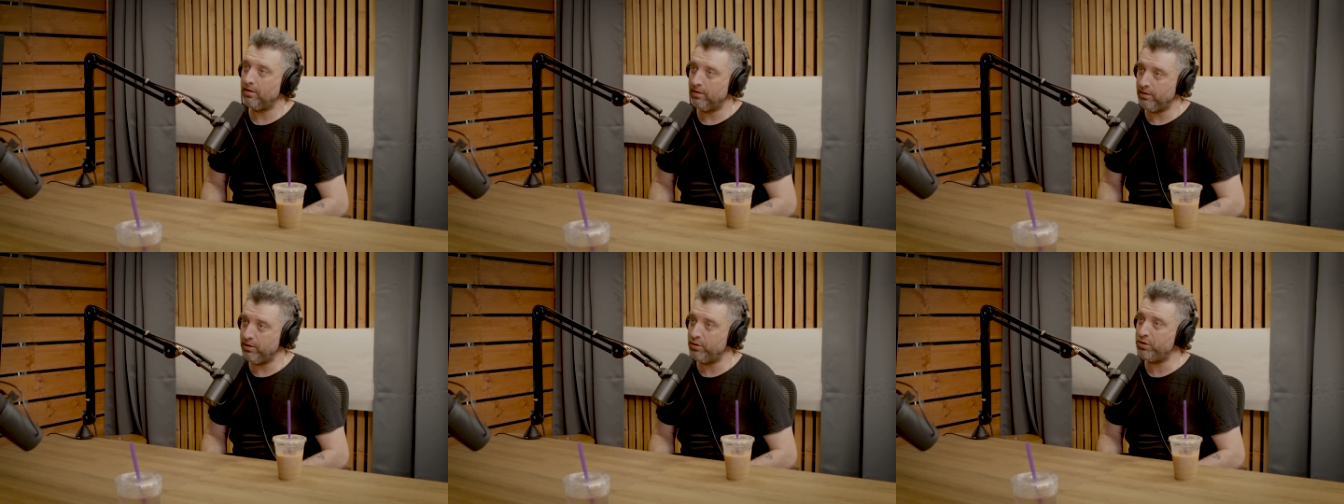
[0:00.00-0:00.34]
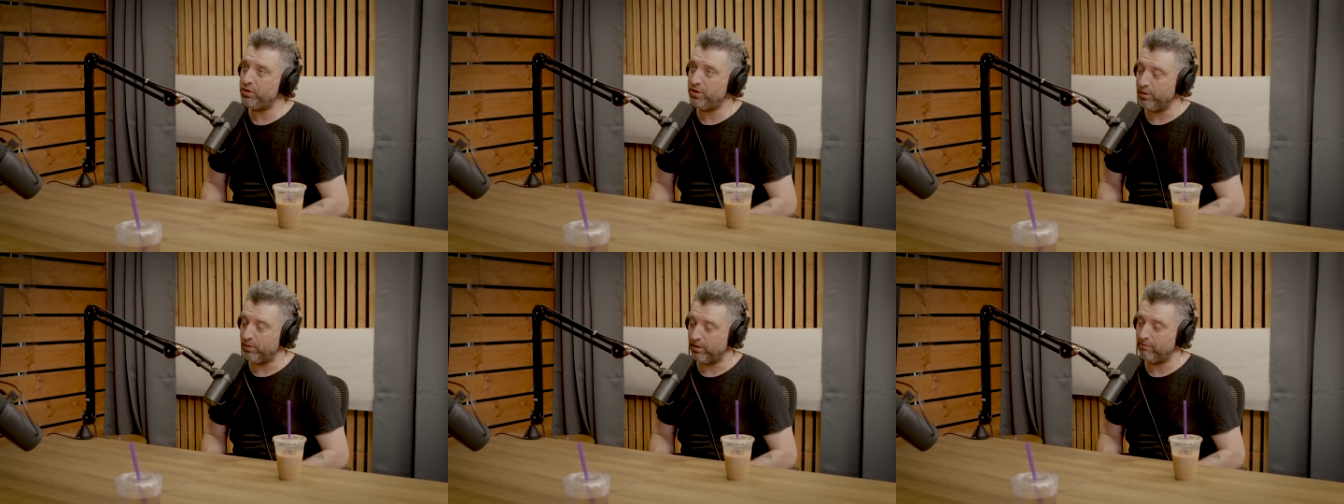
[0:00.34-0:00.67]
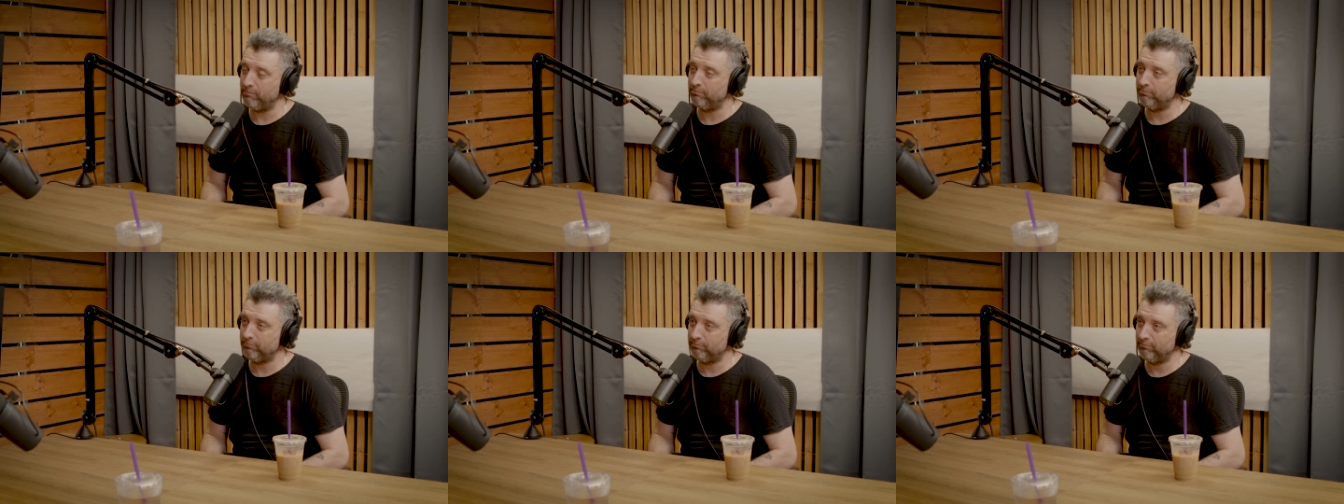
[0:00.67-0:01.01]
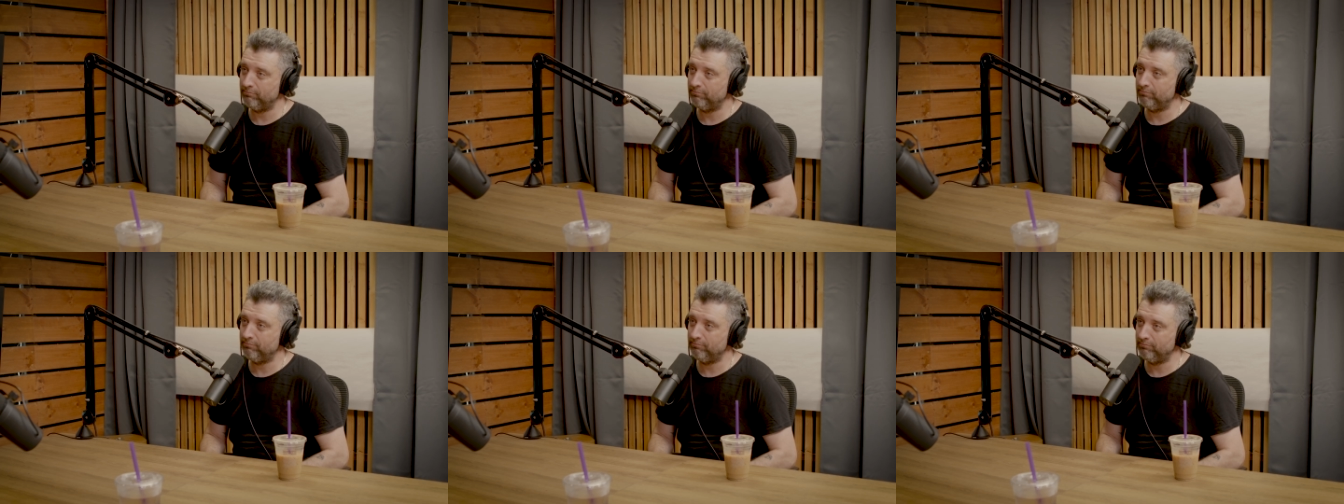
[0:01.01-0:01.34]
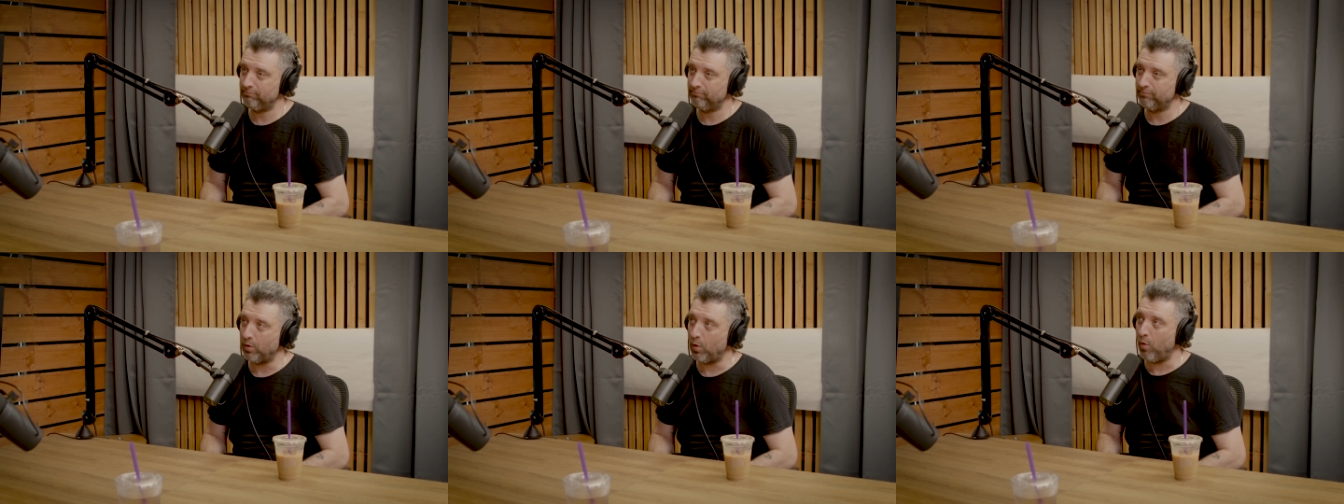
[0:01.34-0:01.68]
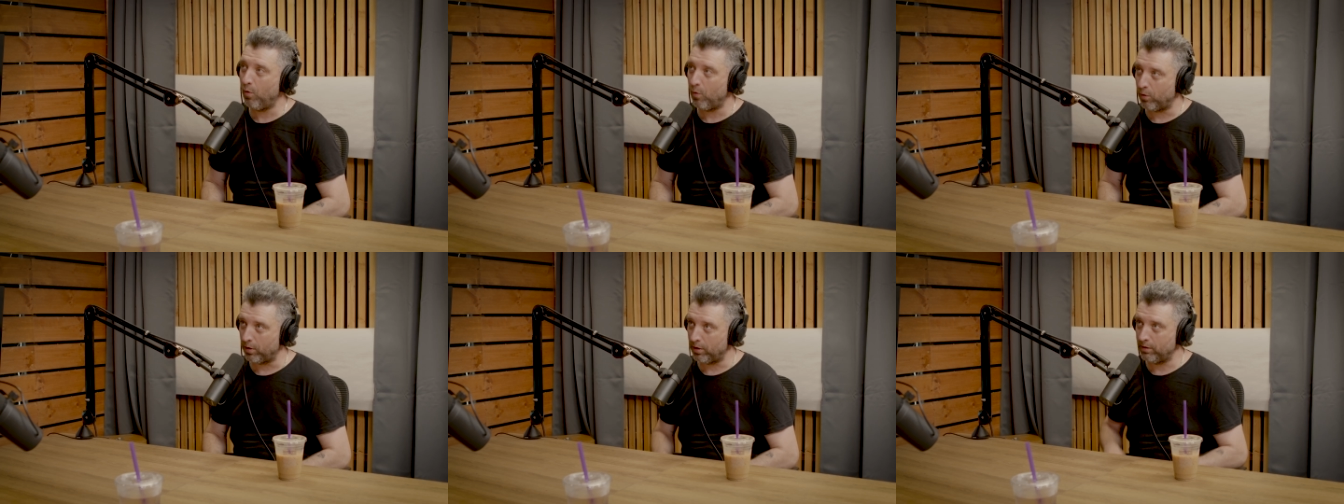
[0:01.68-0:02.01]
You should do it.
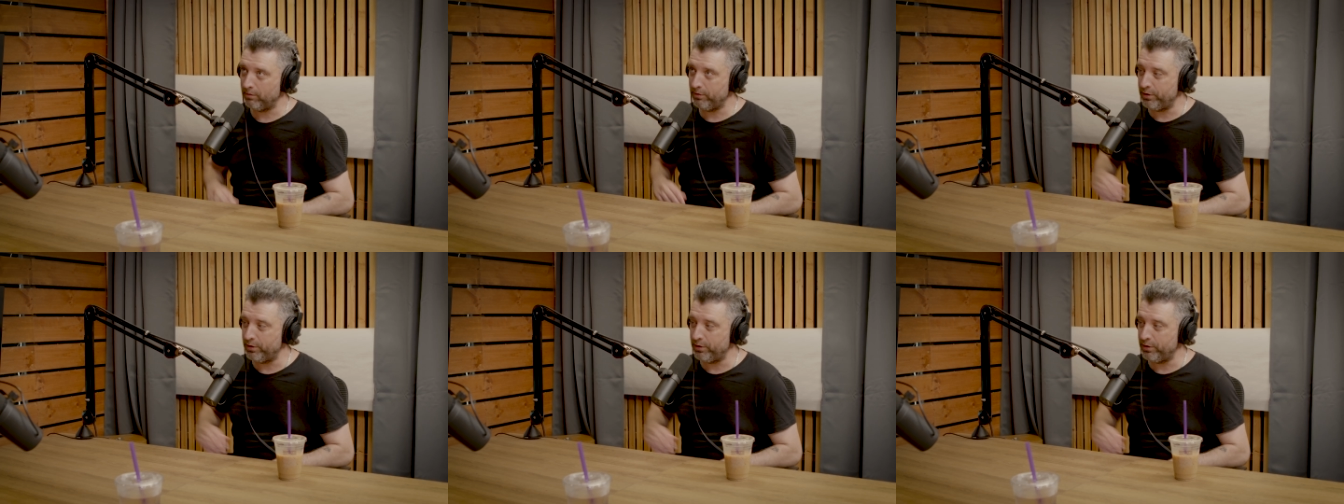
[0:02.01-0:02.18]
Or